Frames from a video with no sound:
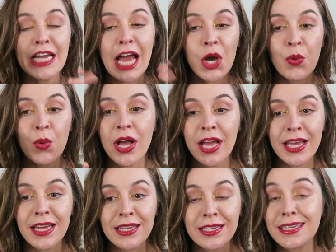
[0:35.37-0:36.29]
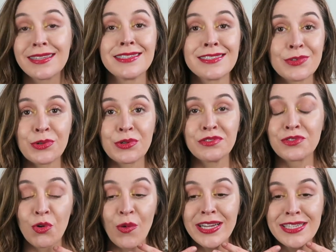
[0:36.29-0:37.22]
how I uh, get this sort
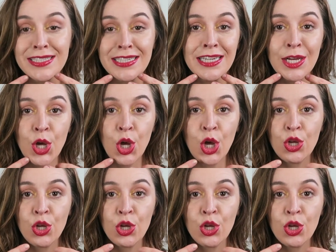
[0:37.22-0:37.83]
of crazy